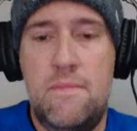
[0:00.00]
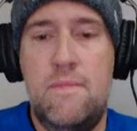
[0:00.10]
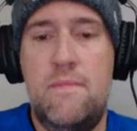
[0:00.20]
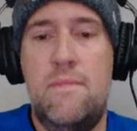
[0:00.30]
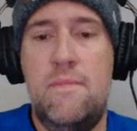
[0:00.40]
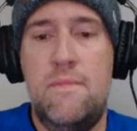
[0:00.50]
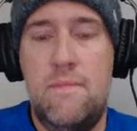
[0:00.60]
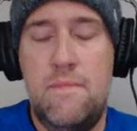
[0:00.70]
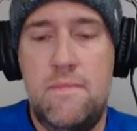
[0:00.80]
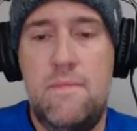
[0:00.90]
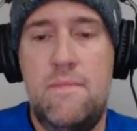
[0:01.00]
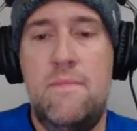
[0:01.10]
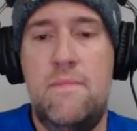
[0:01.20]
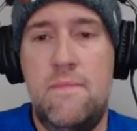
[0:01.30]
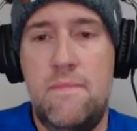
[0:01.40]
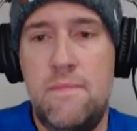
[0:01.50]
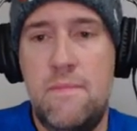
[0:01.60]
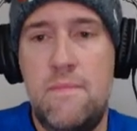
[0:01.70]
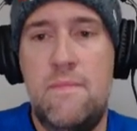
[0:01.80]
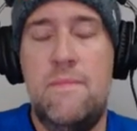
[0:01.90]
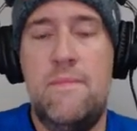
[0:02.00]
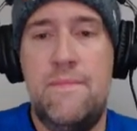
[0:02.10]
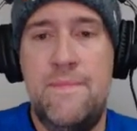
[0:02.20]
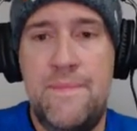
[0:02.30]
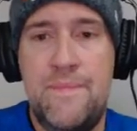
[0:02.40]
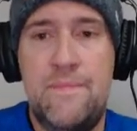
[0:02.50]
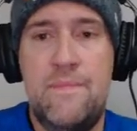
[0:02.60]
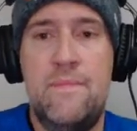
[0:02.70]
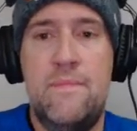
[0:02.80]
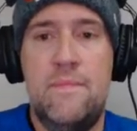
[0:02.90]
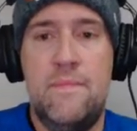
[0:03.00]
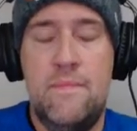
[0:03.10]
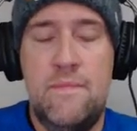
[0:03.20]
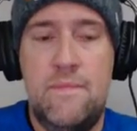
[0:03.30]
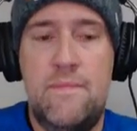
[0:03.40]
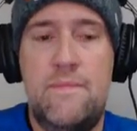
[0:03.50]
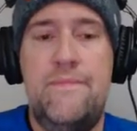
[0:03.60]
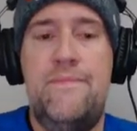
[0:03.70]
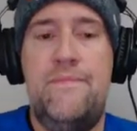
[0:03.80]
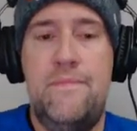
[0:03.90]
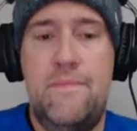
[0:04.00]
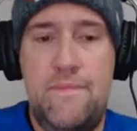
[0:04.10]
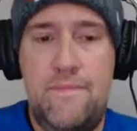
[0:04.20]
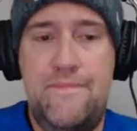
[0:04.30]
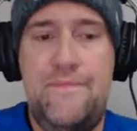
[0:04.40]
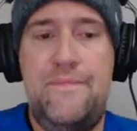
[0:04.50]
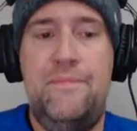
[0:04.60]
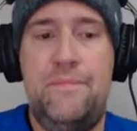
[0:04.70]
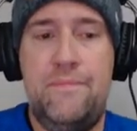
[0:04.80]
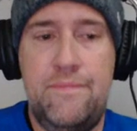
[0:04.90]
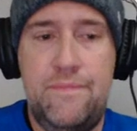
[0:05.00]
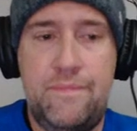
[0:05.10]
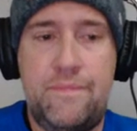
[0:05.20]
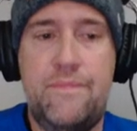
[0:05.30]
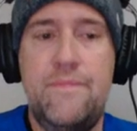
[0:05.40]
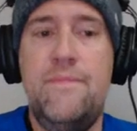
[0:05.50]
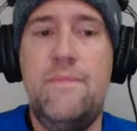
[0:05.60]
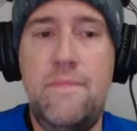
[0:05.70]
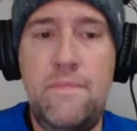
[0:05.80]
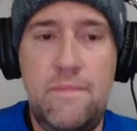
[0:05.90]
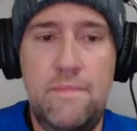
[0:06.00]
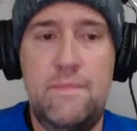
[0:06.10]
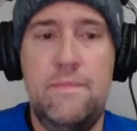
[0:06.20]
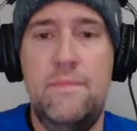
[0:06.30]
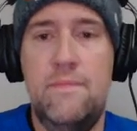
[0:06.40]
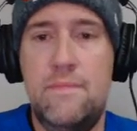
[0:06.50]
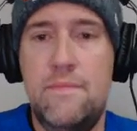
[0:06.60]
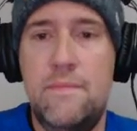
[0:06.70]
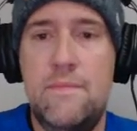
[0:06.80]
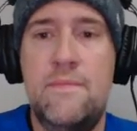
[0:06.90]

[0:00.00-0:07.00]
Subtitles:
(silent)